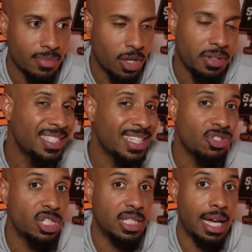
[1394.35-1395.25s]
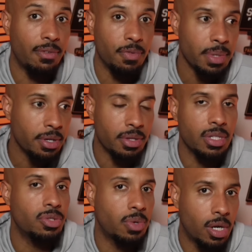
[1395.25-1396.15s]
All these things should sound familiar.
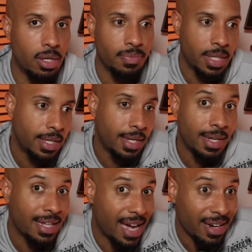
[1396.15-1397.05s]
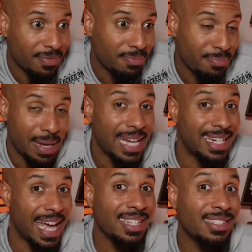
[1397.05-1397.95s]
These are all kind of
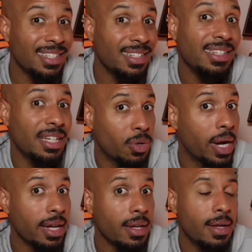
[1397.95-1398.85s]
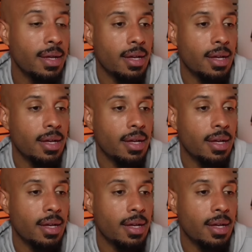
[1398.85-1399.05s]
Peyton-esque in a way,